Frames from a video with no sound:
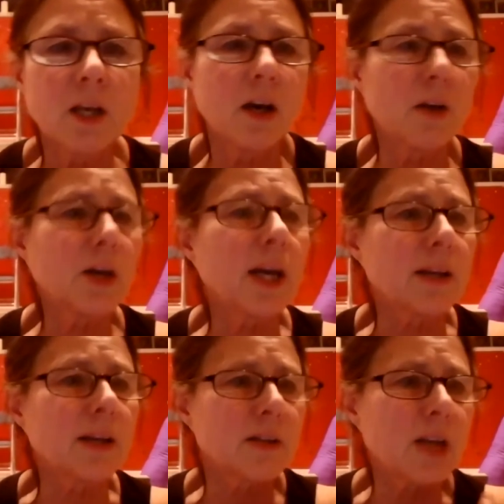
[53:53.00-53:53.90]

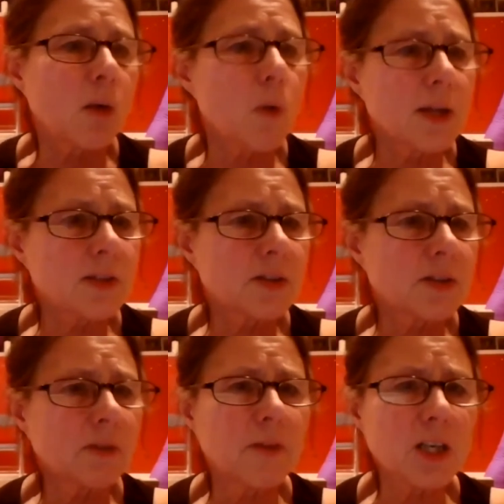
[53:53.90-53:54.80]
Okay, now once
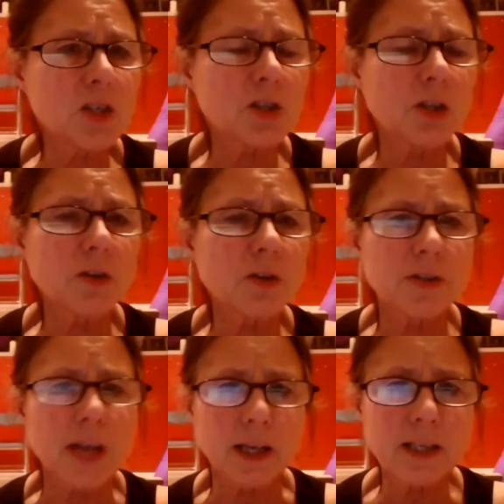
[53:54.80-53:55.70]
you've finished your
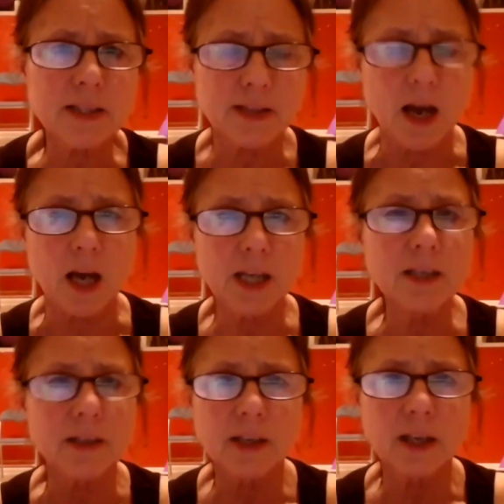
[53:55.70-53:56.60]
second
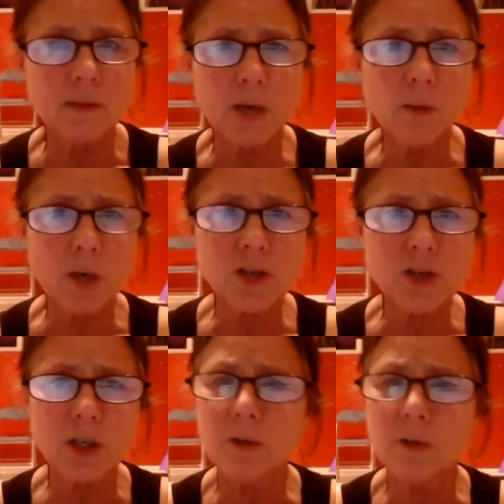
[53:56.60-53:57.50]
side, and I'm not
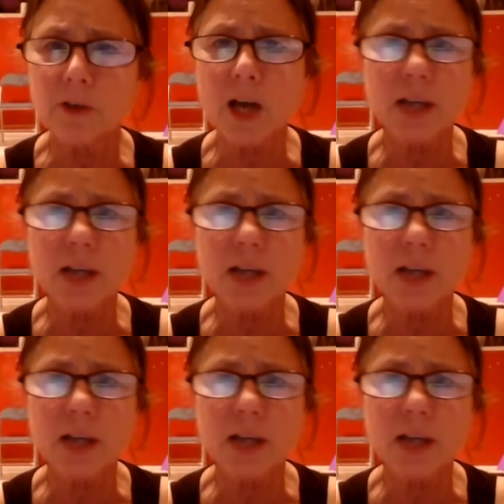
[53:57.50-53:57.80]
rushing you if you're not